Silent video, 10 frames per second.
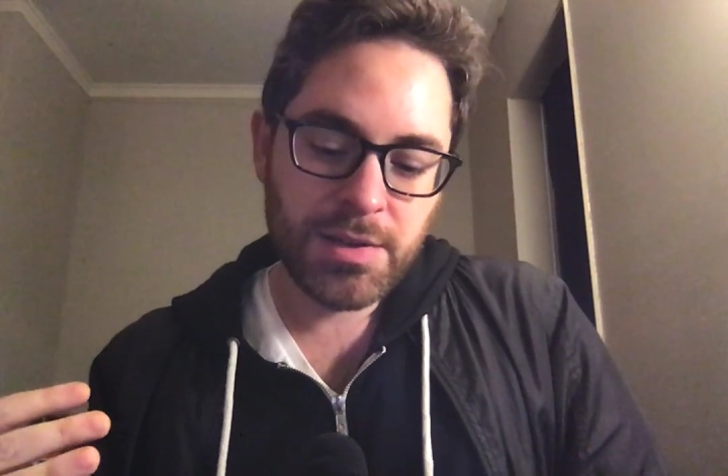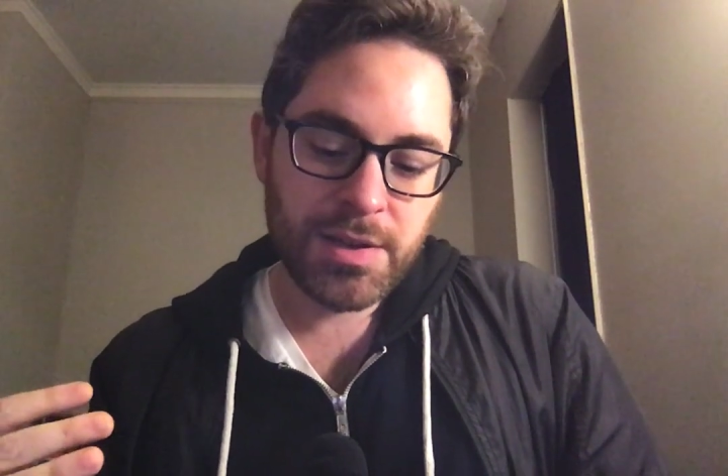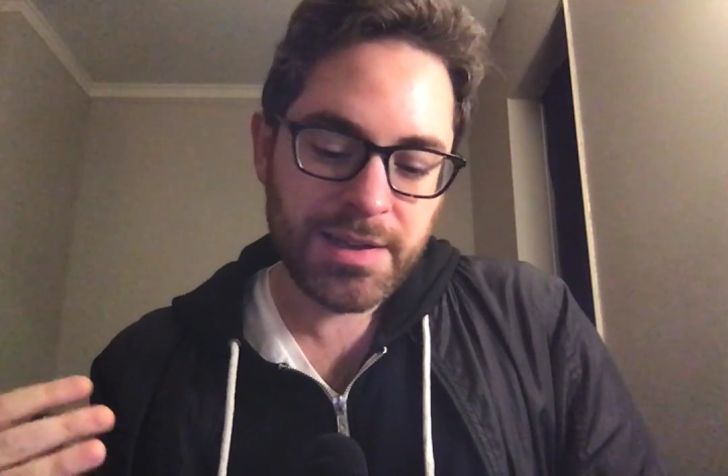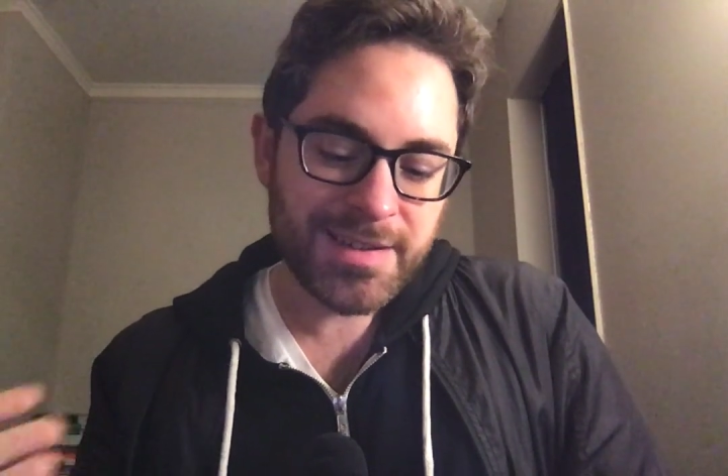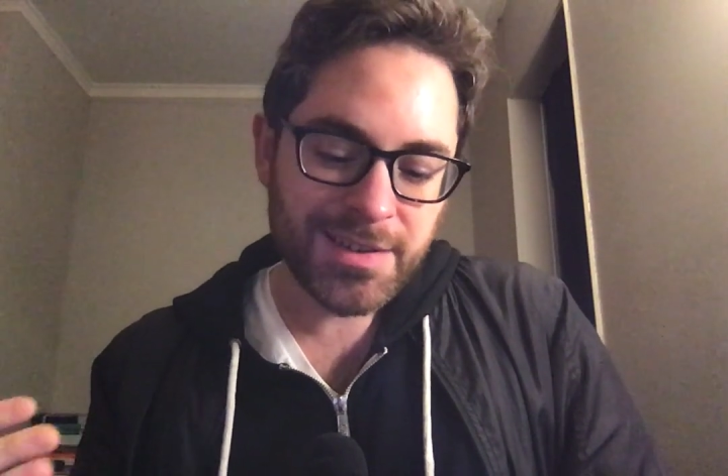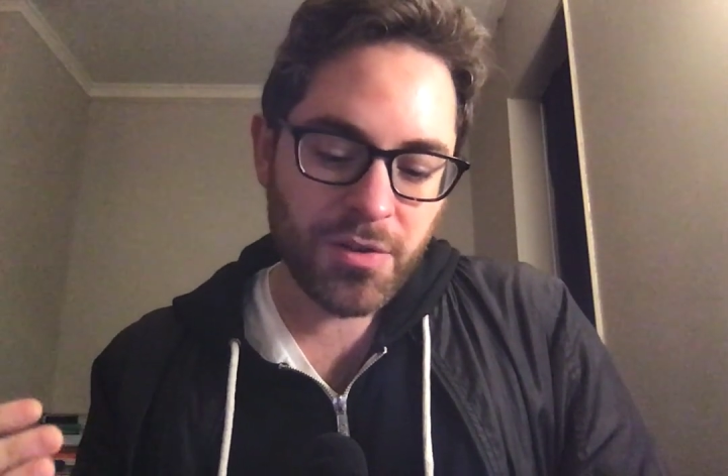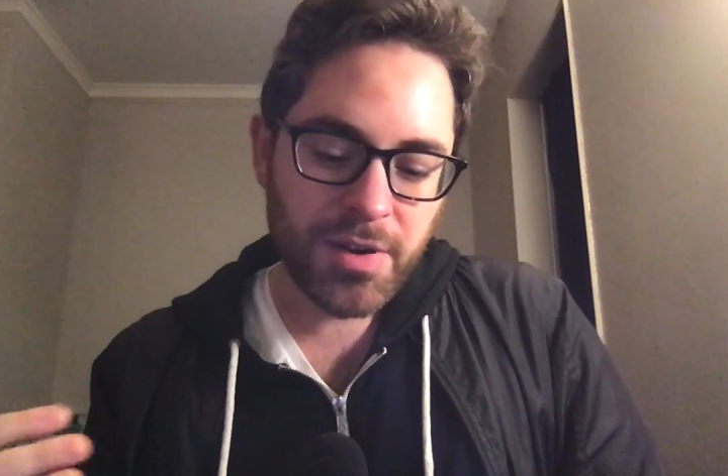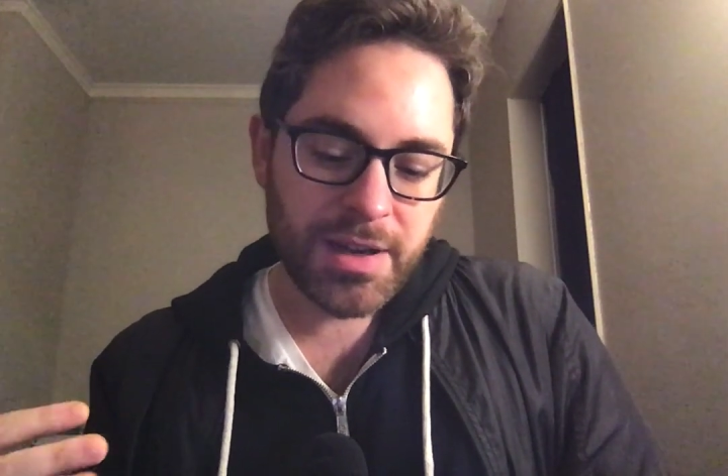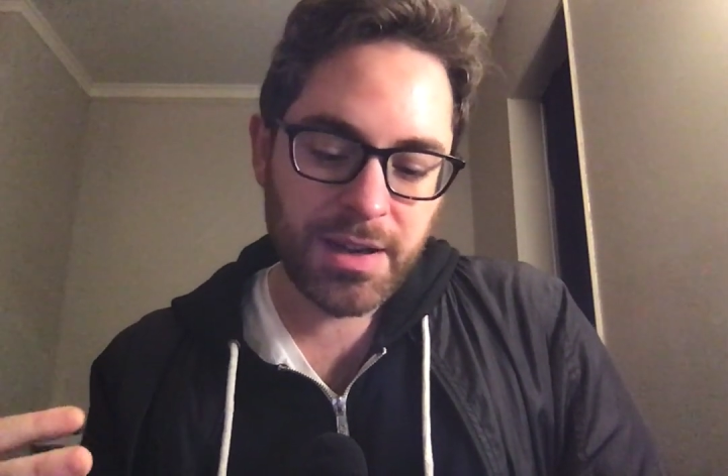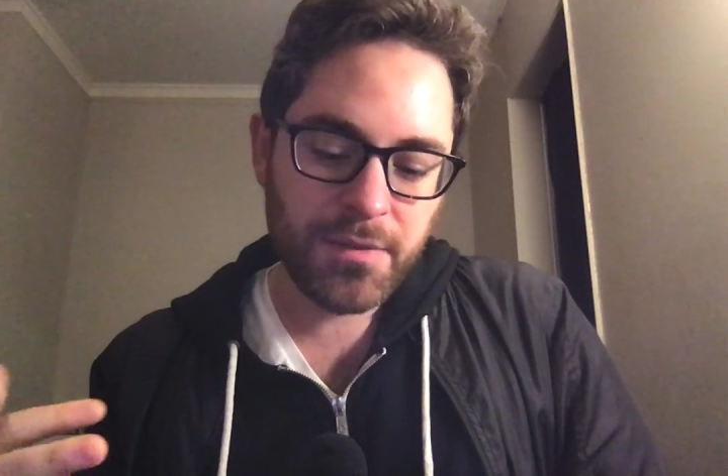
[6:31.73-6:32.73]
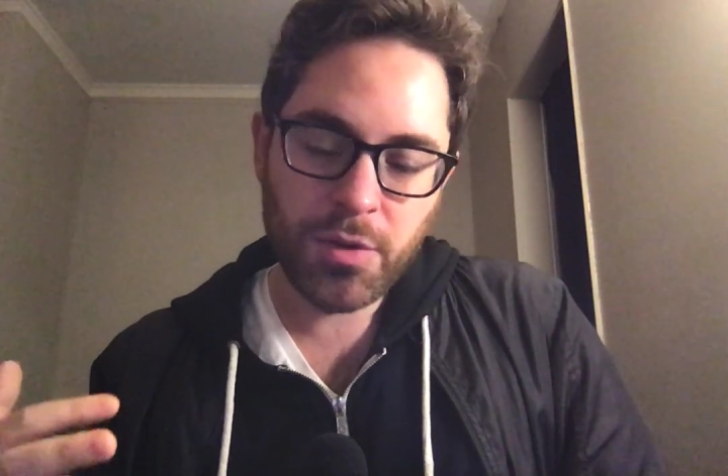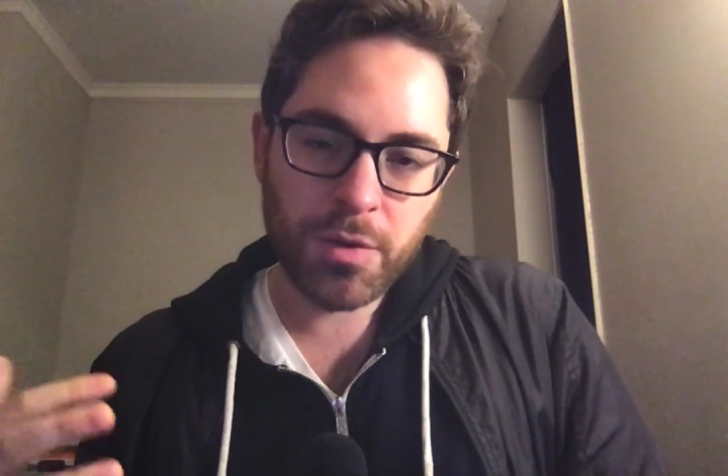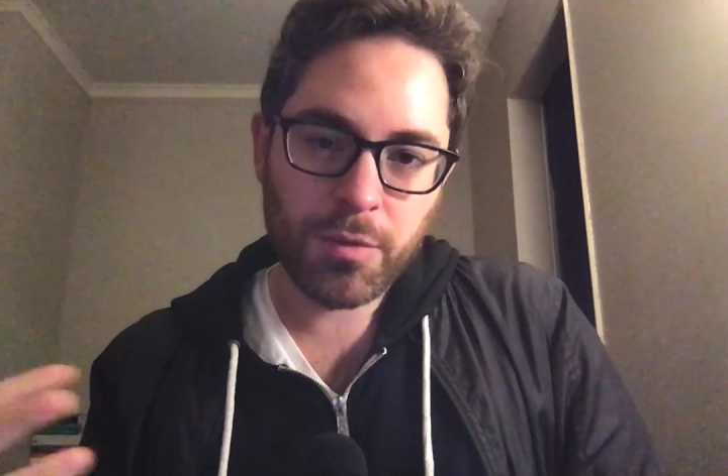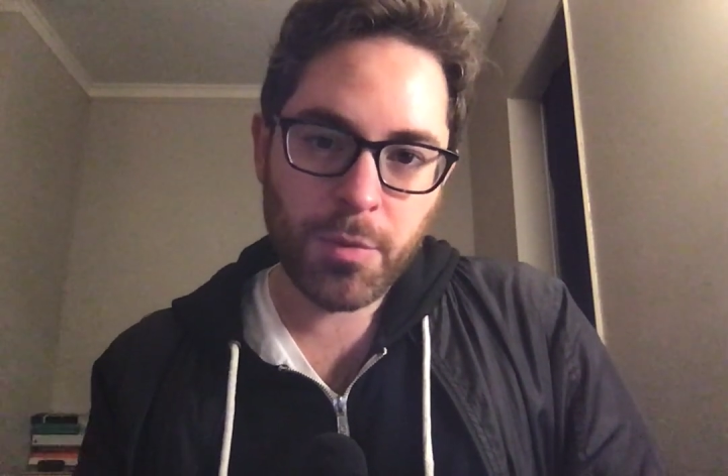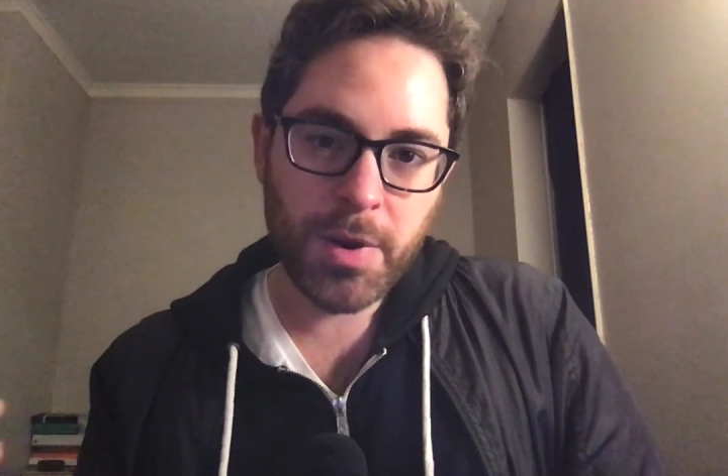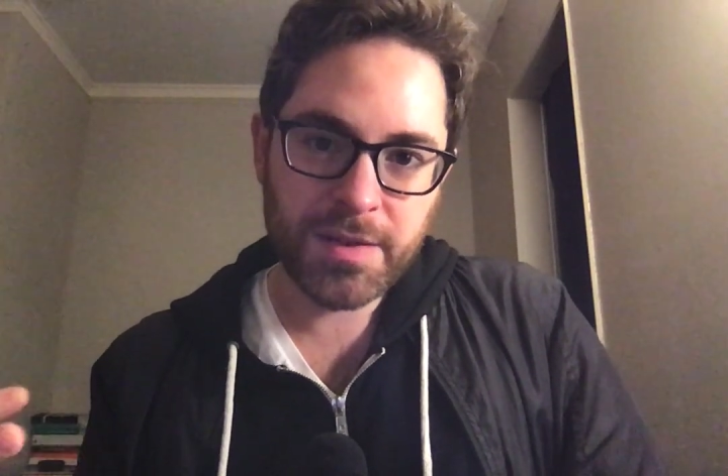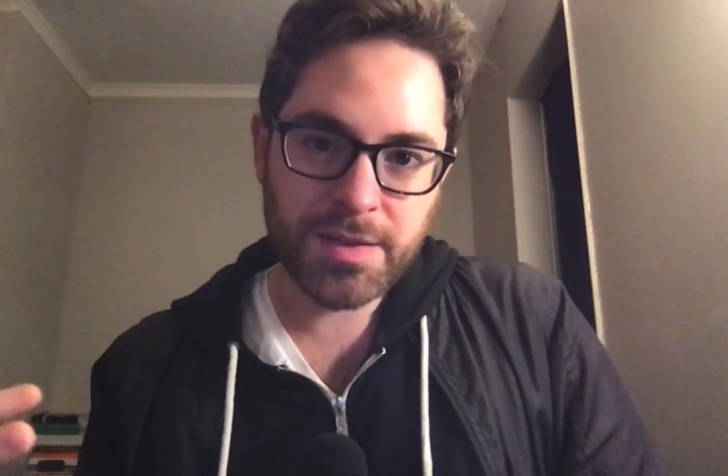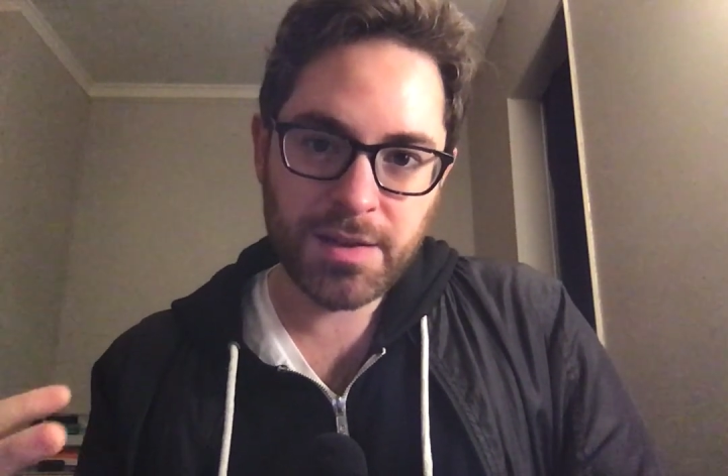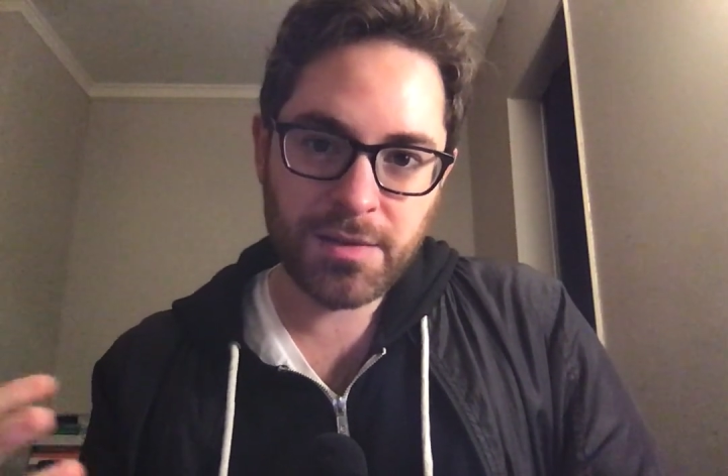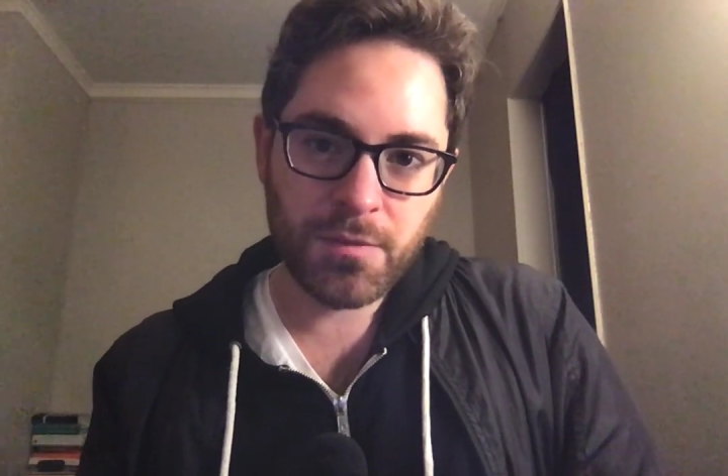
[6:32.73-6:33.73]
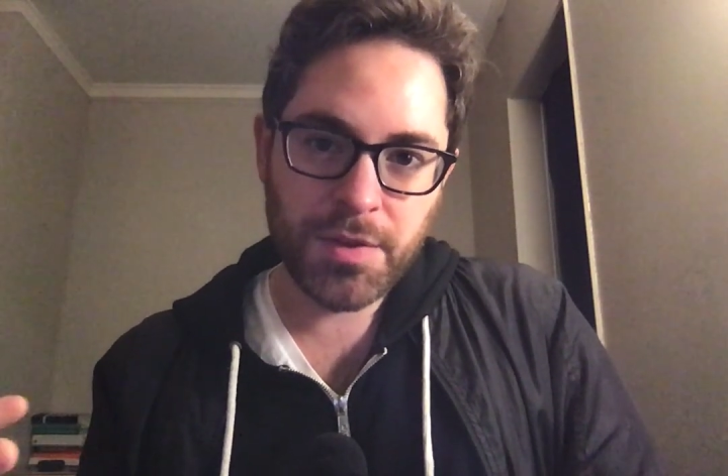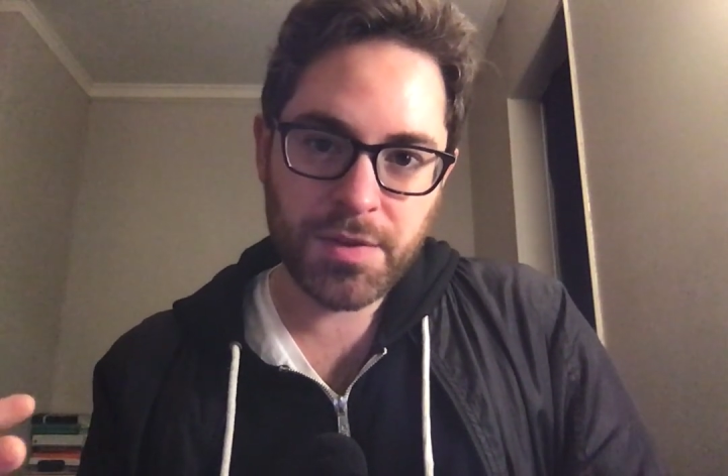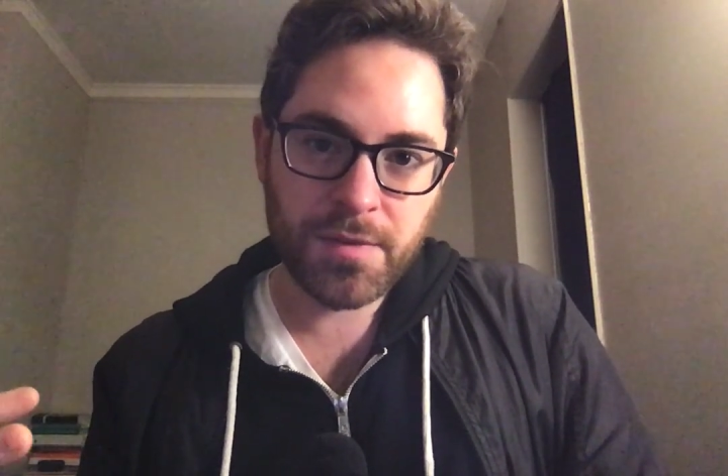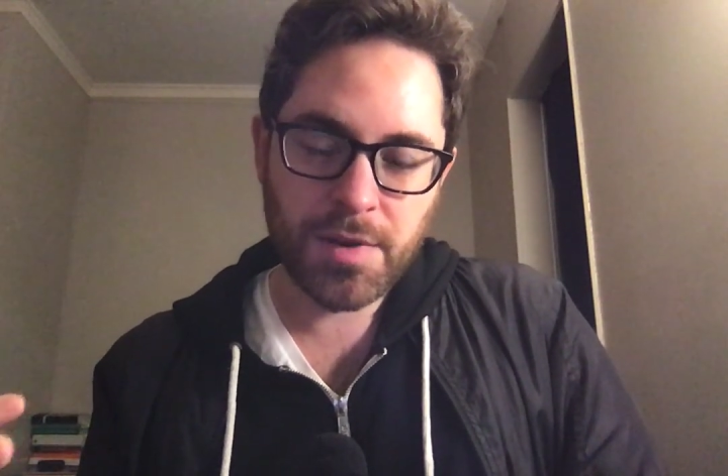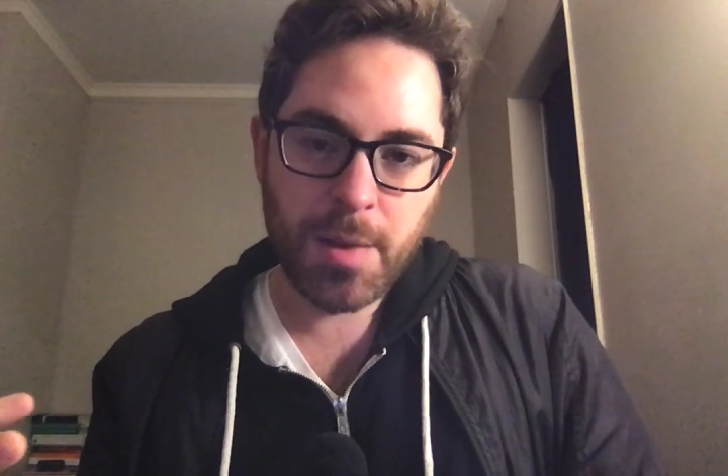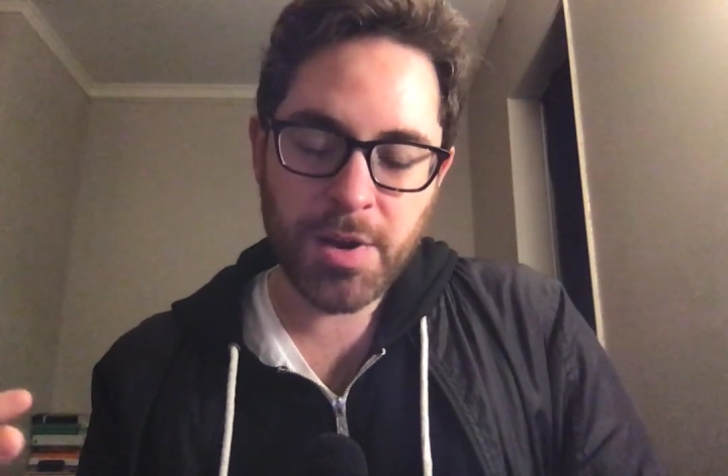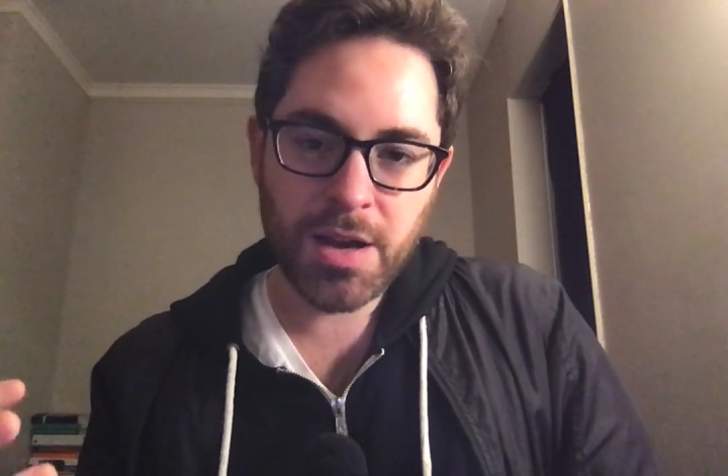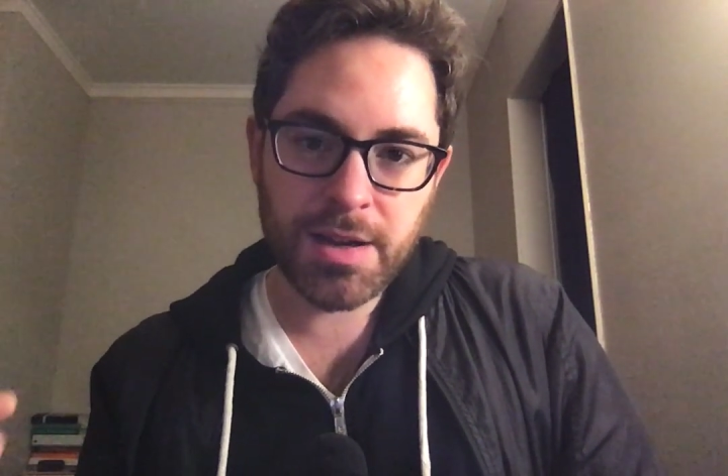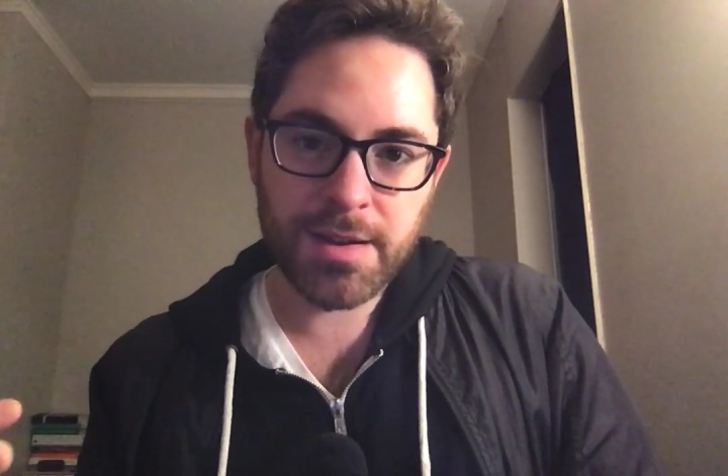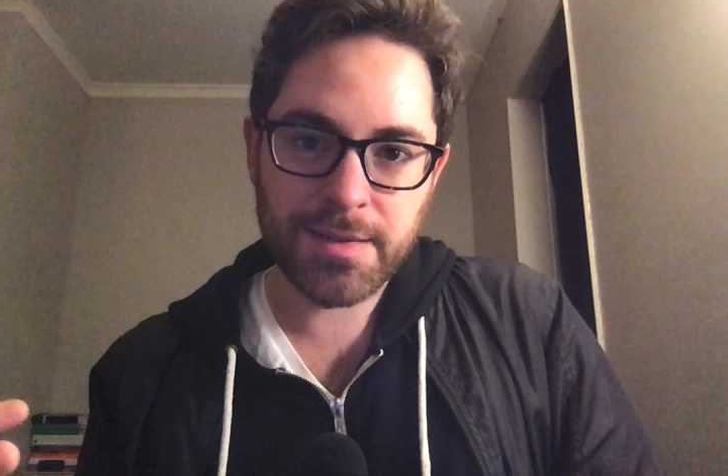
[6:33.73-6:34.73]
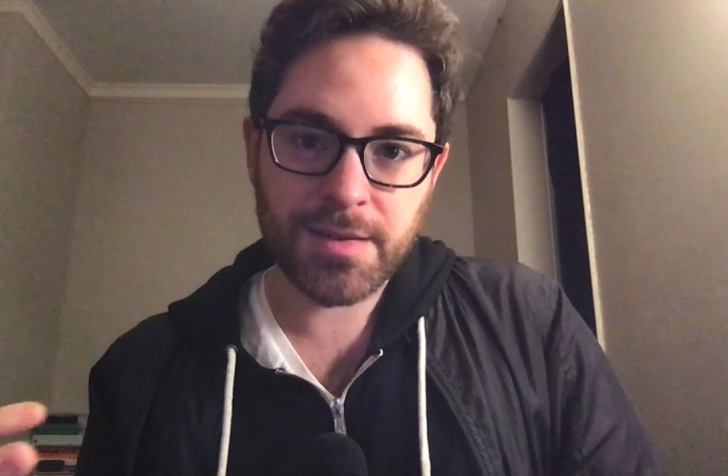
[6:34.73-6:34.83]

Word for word: isn't going to give you a robust sense of what this phenomenon is,